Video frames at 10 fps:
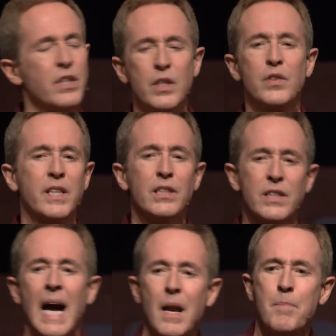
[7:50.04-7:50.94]

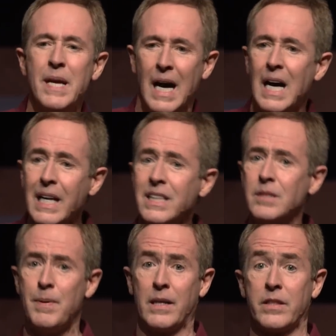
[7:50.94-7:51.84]
just got to be
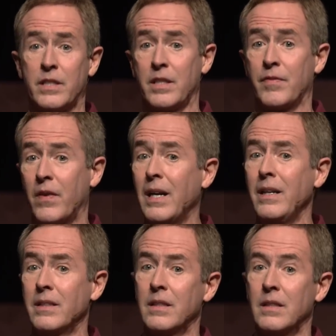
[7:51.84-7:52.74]
honest about this stuff,
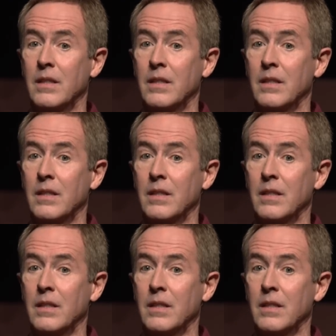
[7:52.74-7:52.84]
right?